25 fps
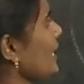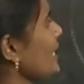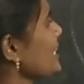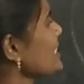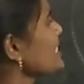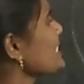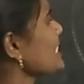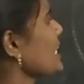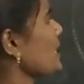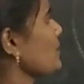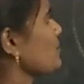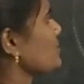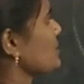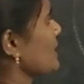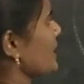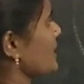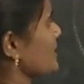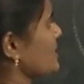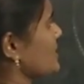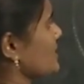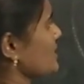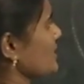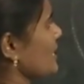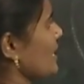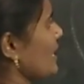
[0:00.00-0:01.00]
in same size,
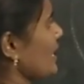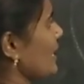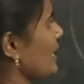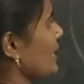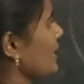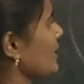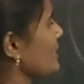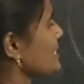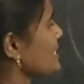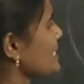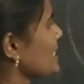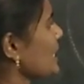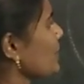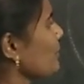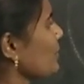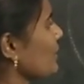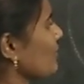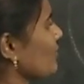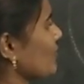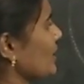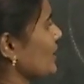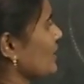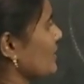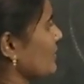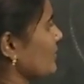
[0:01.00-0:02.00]
same
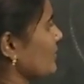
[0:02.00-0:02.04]
level.